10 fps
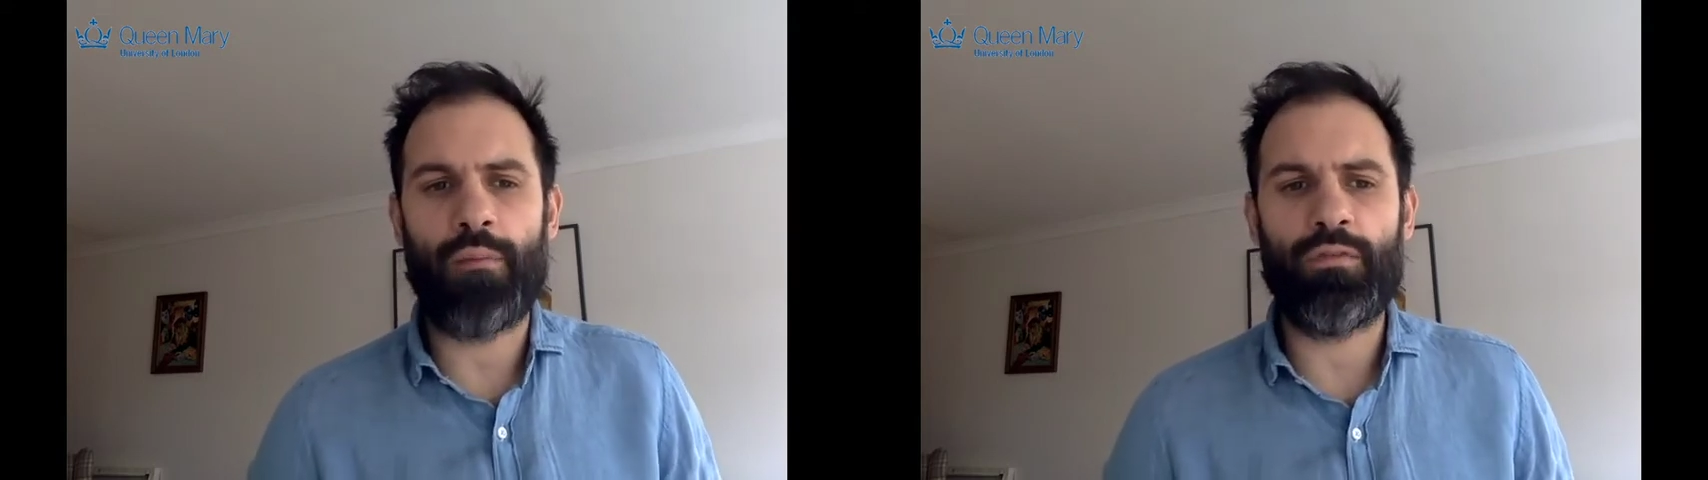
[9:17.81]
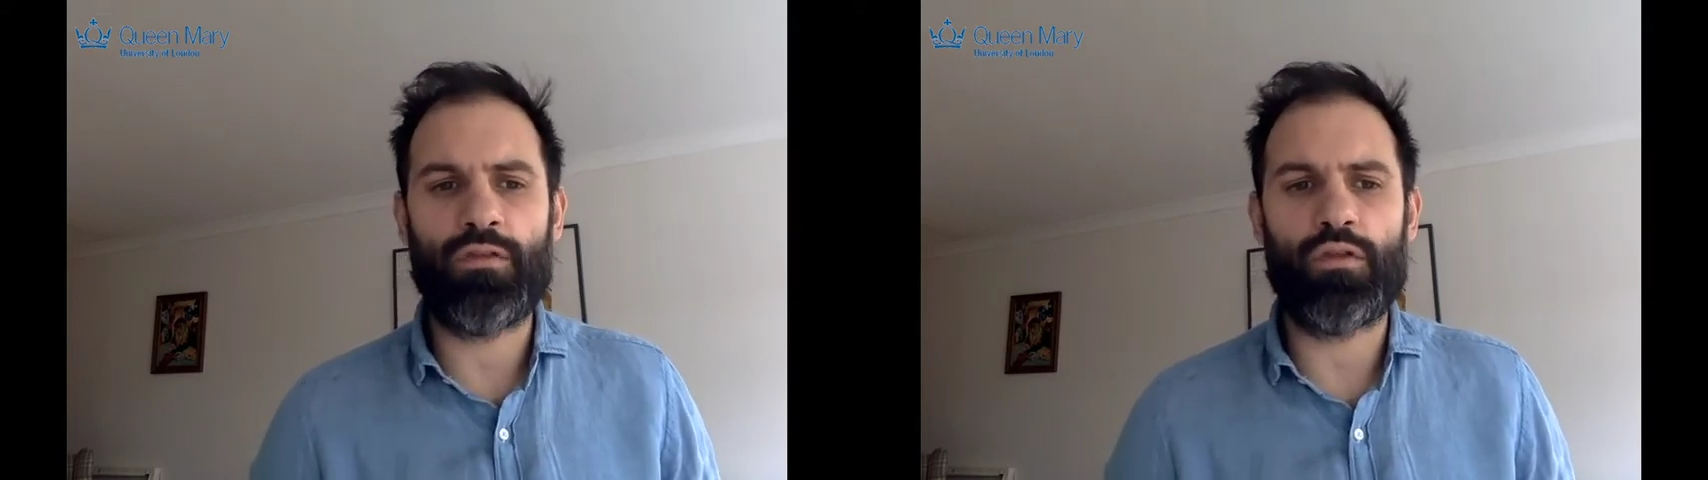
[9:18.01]

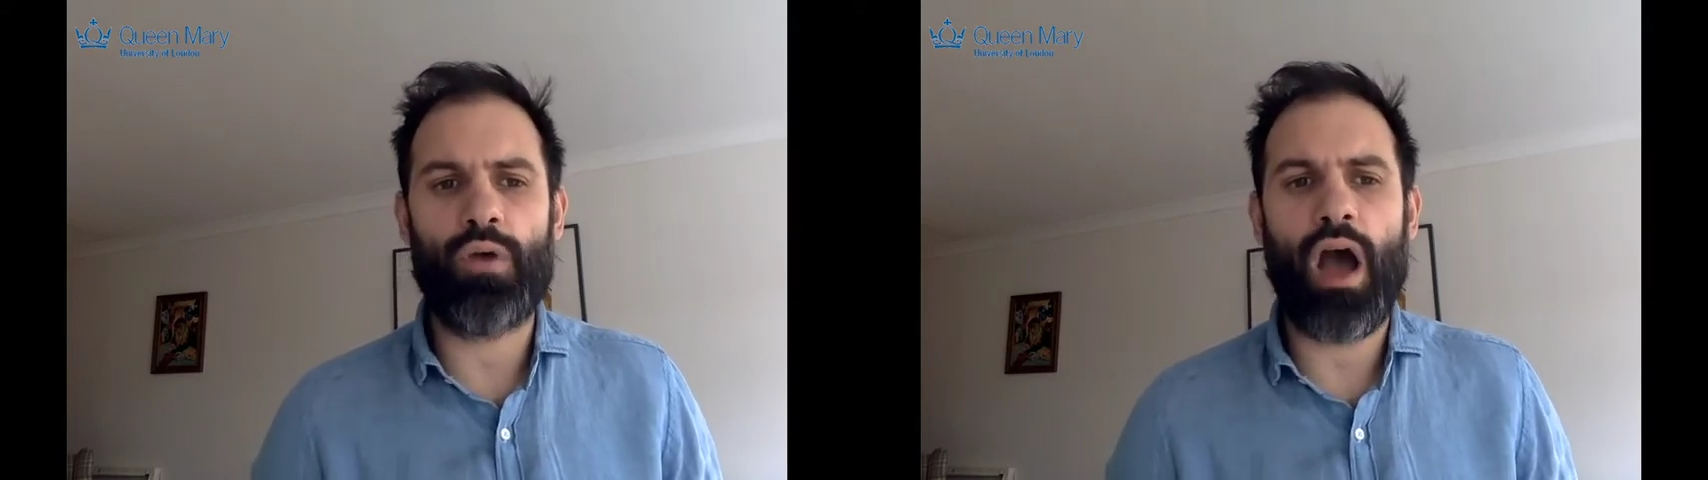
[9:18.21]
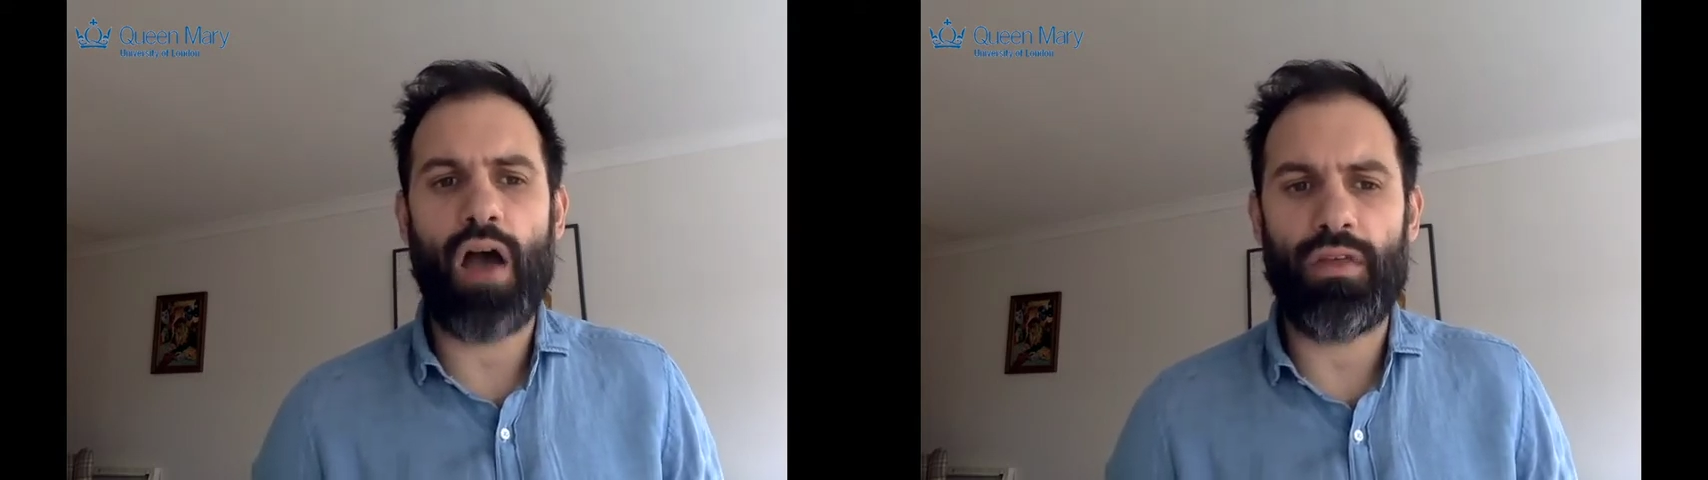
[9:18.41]
to
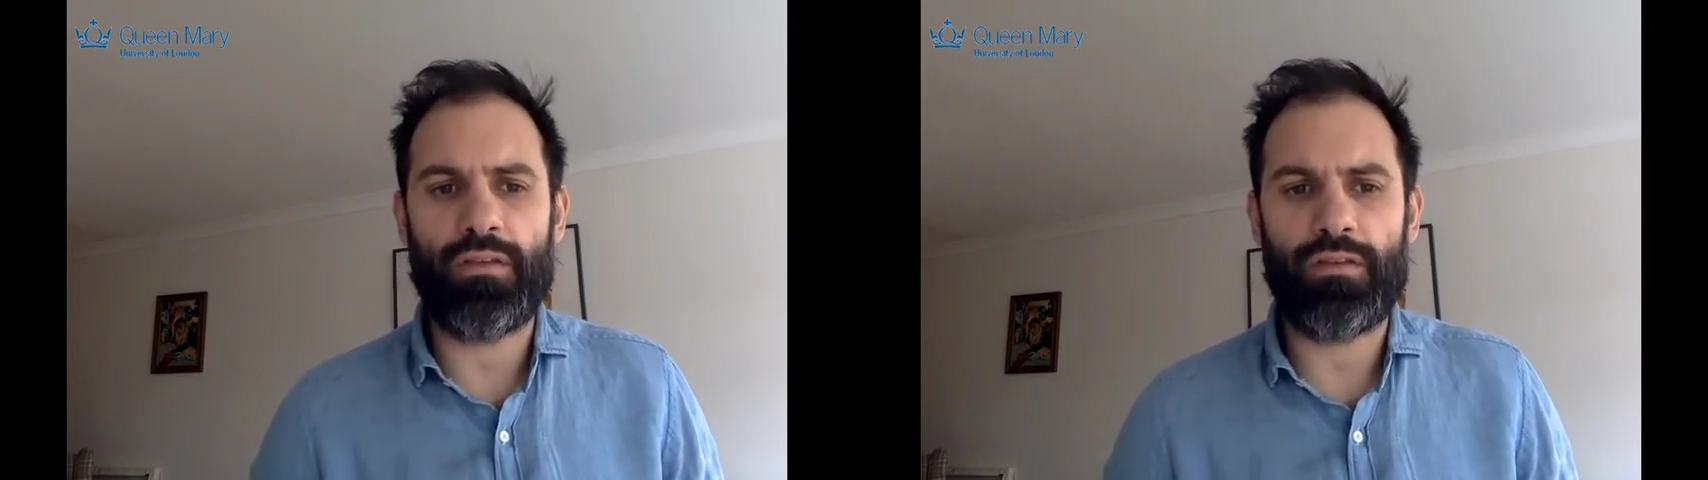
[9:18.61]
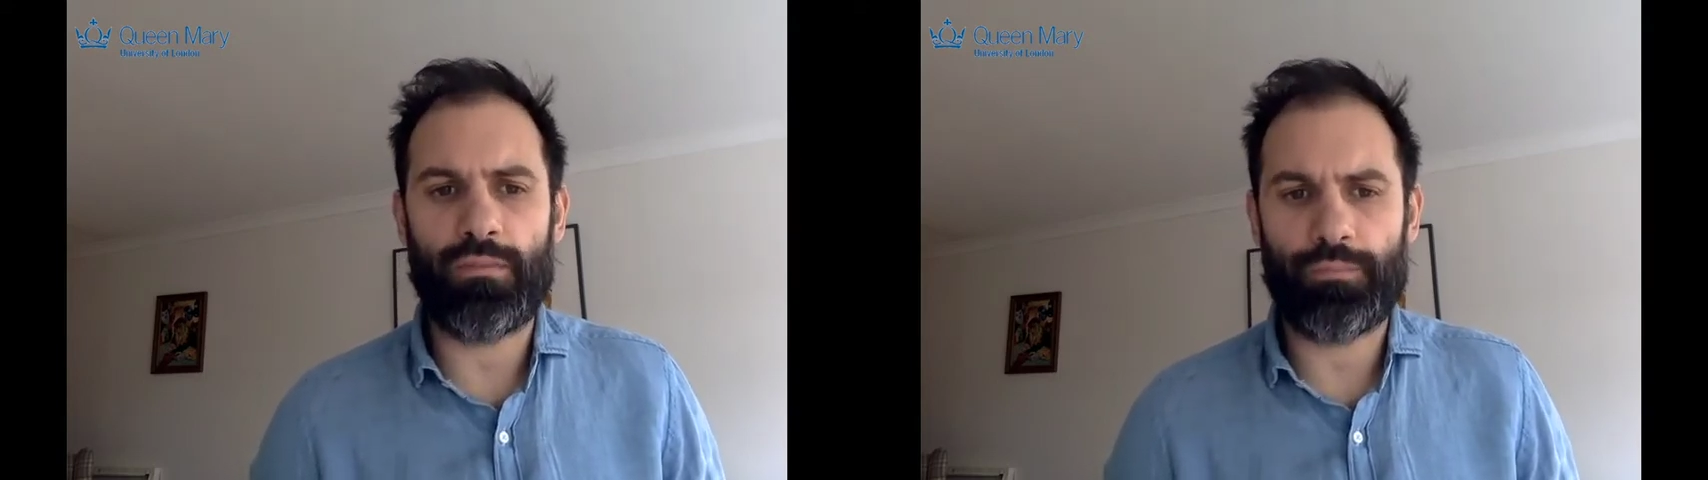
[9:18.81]

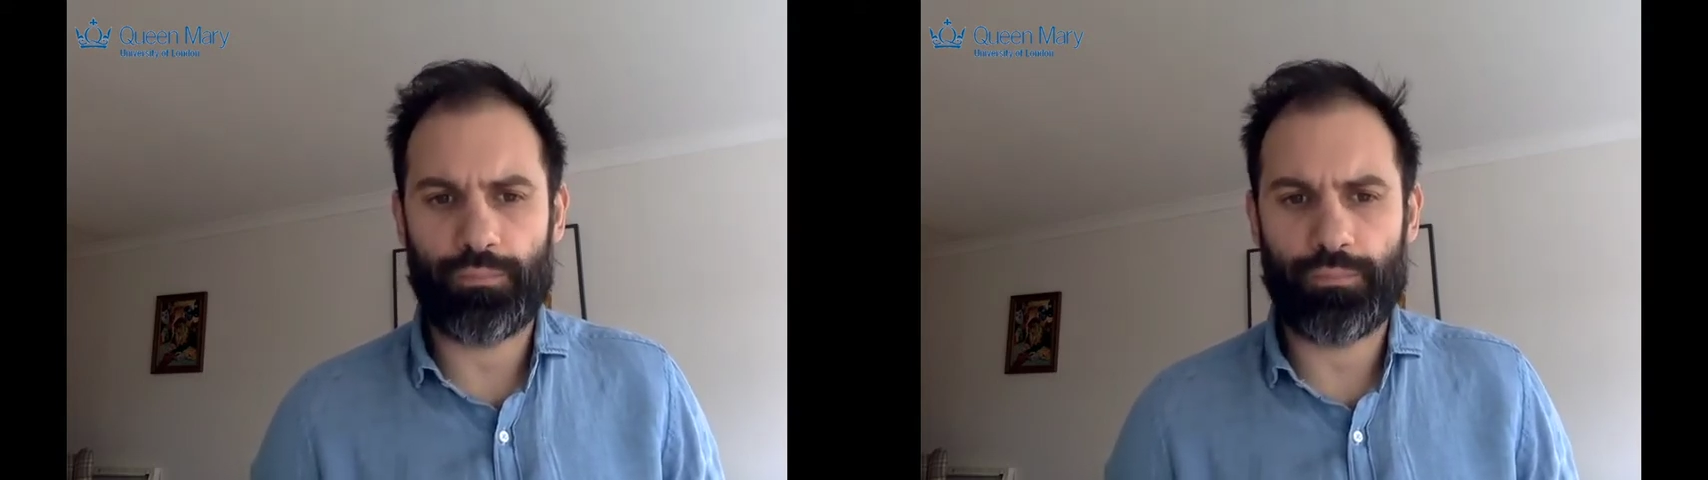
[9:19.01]
others.